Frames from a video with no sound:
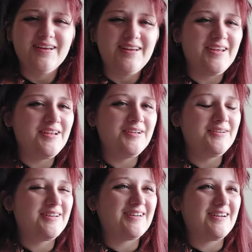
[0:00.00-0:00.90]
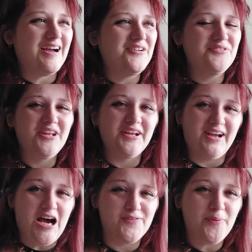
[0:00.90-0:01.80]
He kind of did like a
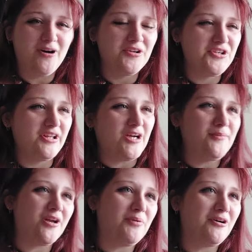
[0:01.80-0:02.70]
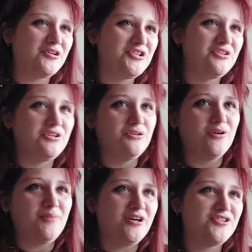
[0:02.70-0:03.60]
half apology, like, I'm not apologizing to you,
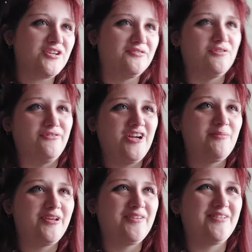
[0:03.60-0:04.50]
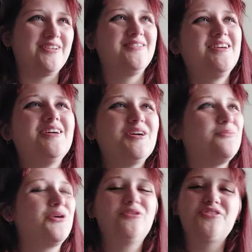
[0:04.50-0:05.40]
I'm apologizing to the family. It's like,
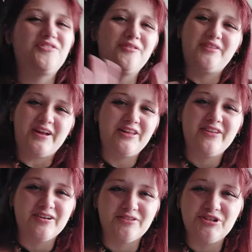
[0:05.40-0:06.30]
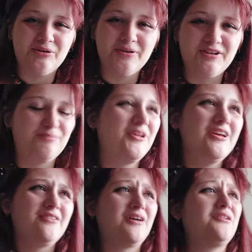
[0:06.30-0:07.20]
bro, just don't say anything, it's a joke. It's
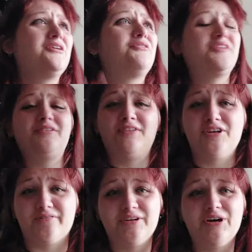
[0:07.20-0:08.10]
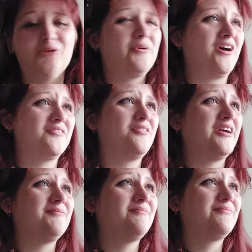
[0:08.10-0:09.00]
not only was it years ago, but also
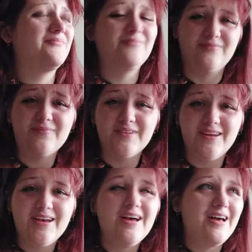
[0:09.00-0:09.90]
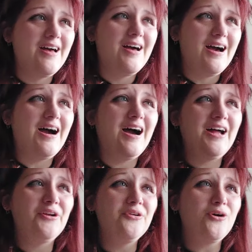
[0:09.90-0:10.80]
like,
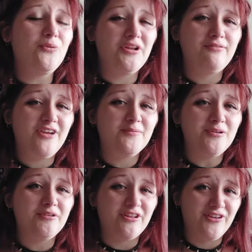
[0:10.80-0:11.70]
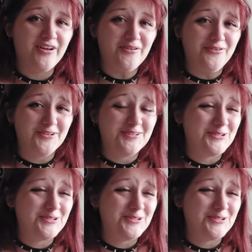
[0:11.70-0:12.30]
I don't know what his family would have thought of.